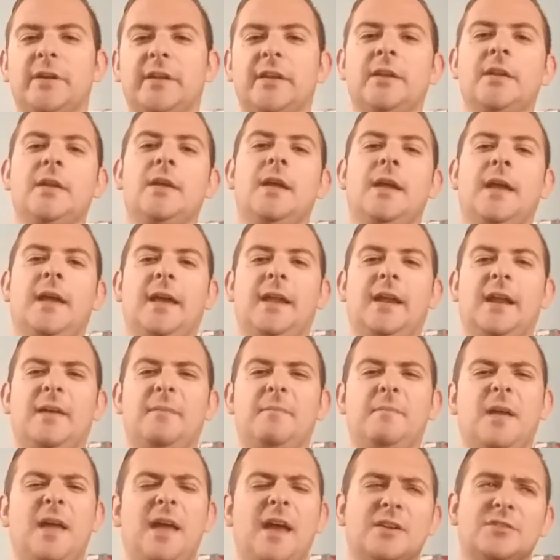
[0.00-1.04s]
it. And
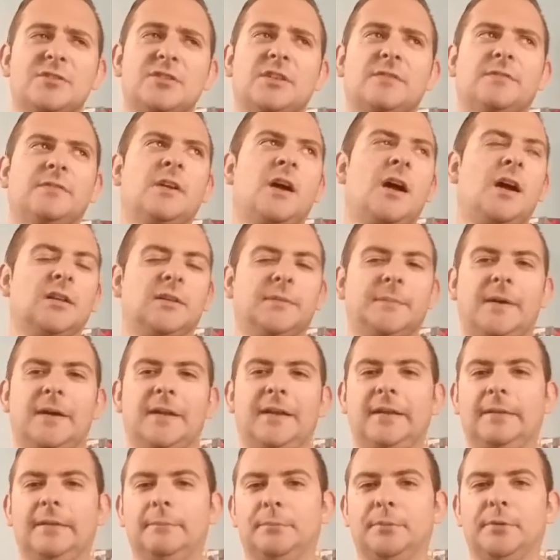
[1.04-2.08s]
I actually have talked
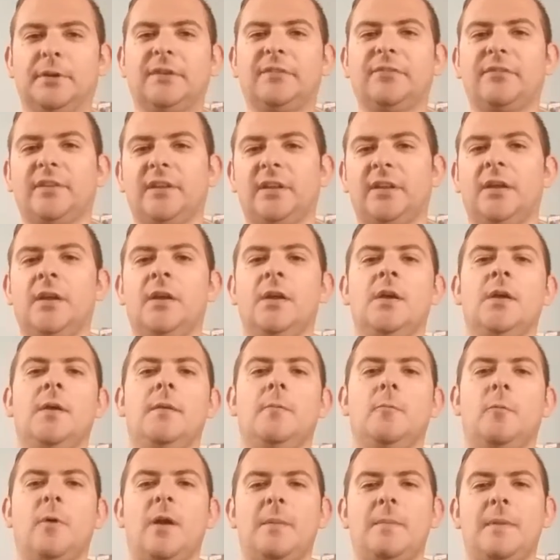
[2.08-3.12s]
about it briefly
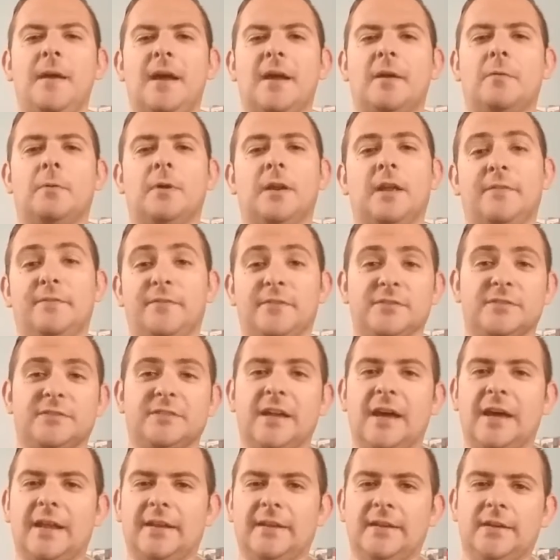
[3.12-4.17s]
way back when I first
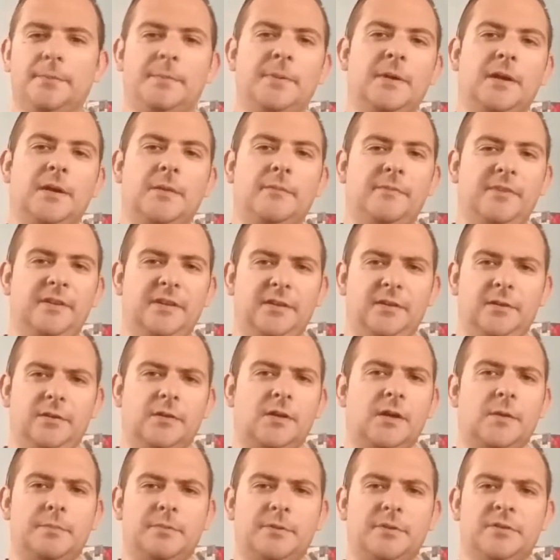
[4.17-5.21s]
got it in a pickup video a
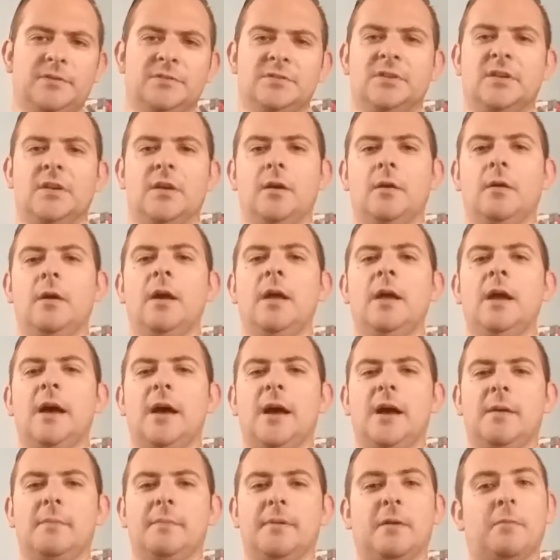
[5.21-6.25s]
couple years ago.
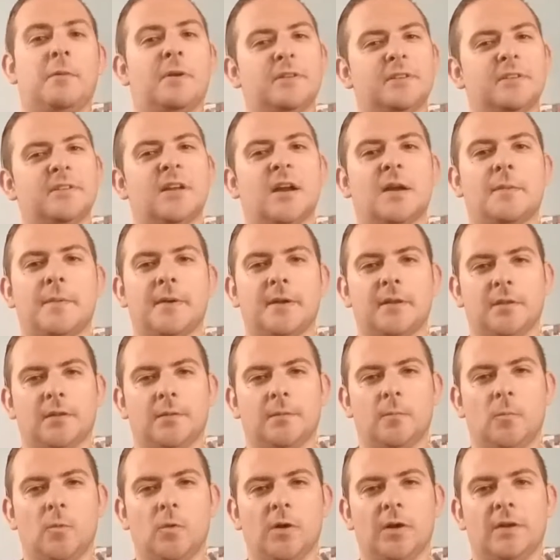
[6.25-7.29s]
But I wanted to talk about it a
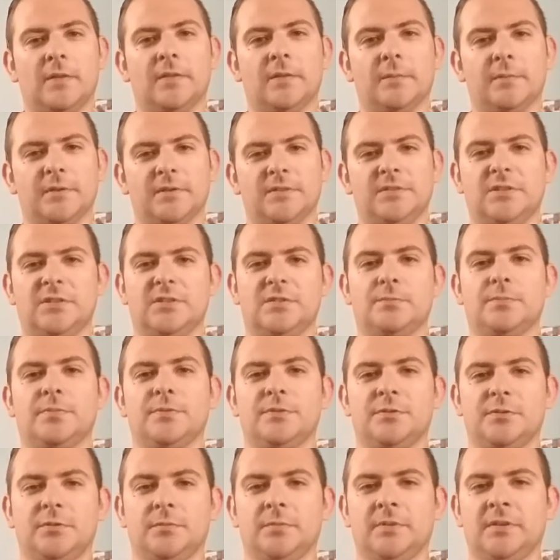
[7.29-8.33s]
little more on the PlayStation
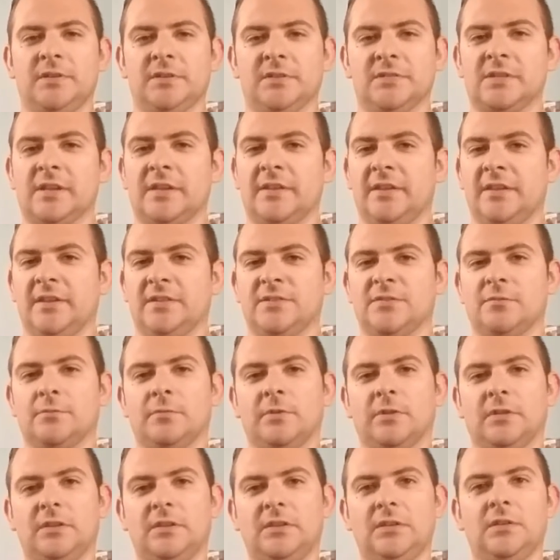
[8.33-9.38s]
Pursuit because I think it's a
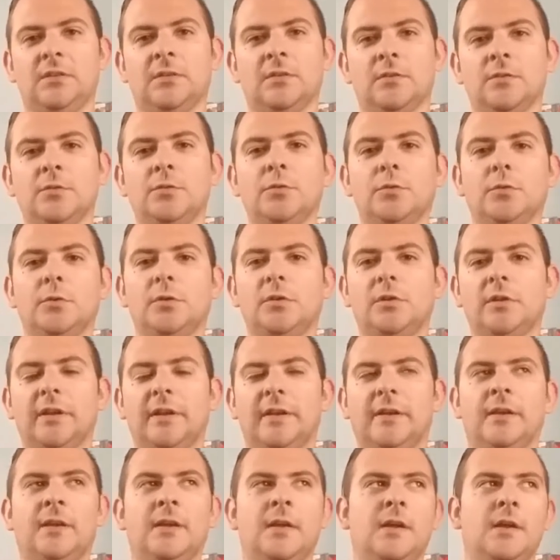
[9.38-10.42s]
really cool
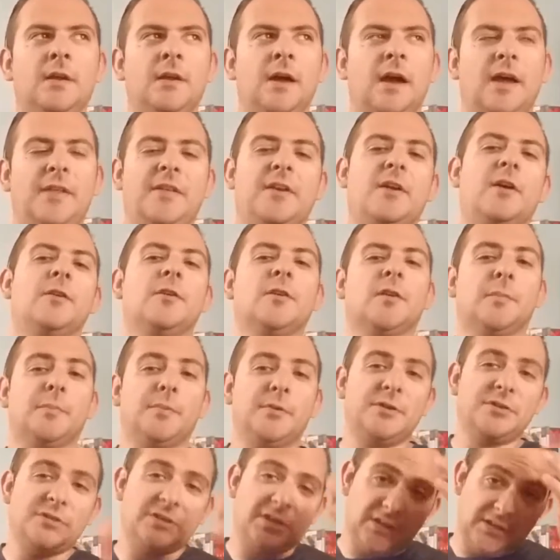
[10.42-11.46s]
and I think
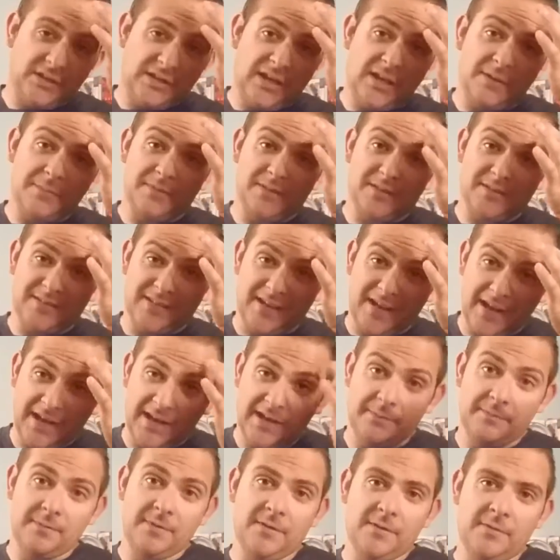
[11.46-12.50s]
underappreciated game at the
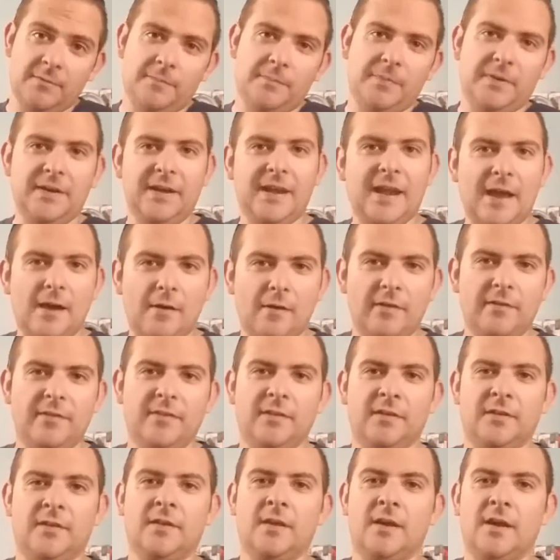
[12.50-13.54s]
time, but now I
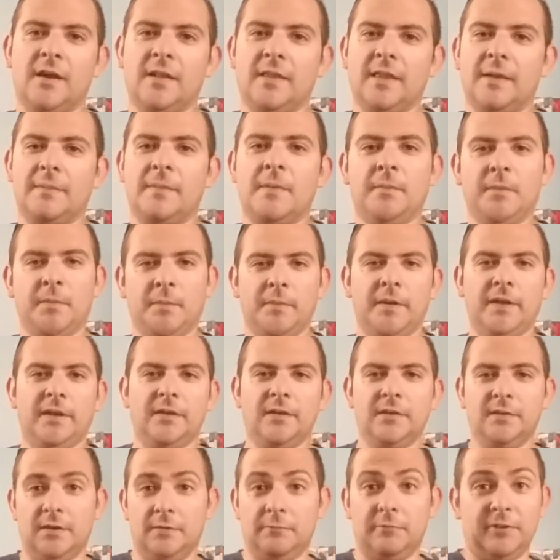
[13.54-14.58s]
think a lot of people
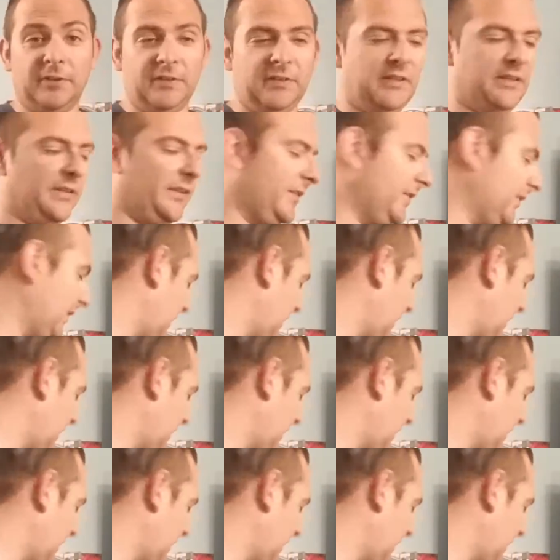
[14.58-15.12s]
might really dig this